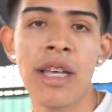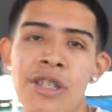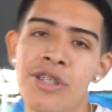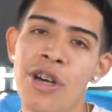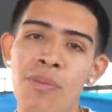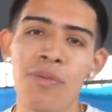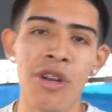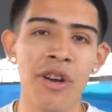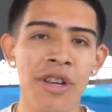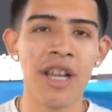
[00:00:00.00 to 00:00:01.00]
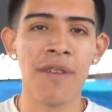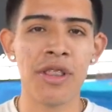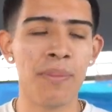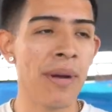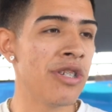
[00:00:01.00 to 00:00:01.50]
So we already covered
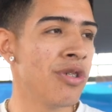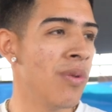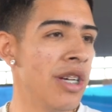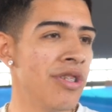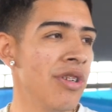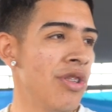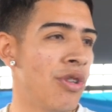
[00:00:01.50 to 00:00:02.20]
the pressure washer,